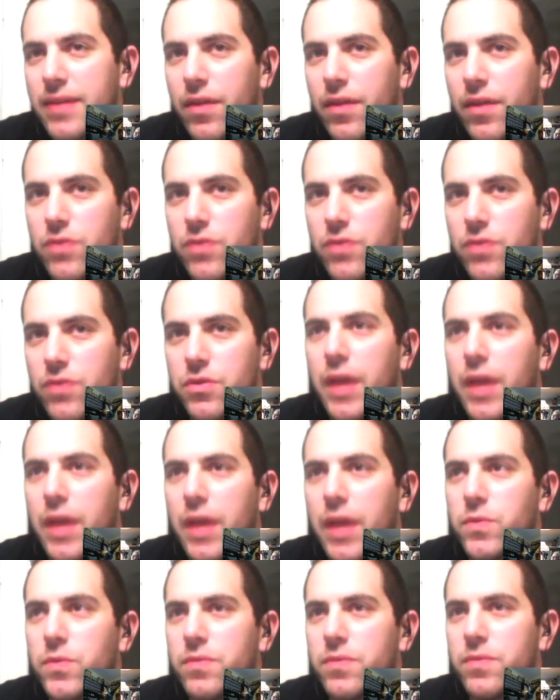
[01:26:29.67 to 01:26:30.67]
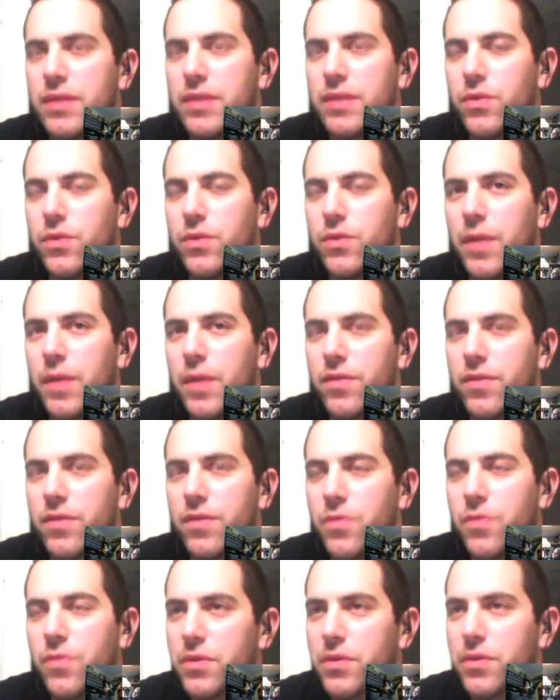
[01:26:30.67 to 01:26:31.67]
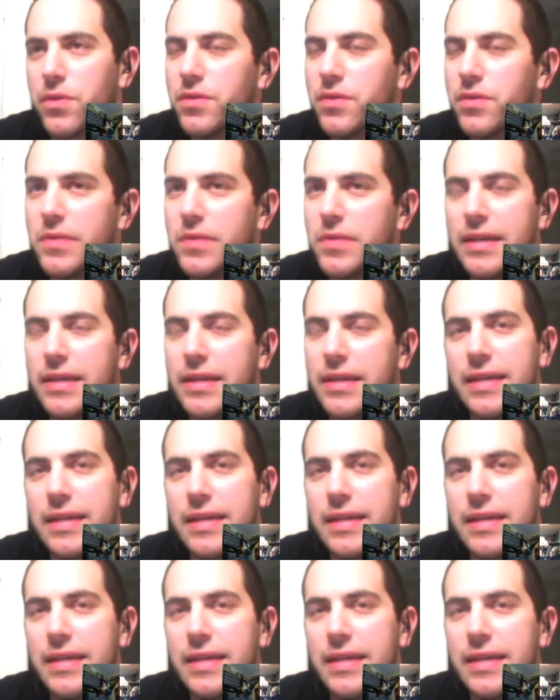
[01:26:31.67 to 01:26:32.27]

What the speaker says: It's down to those 2 games as to what I'm looking forward to,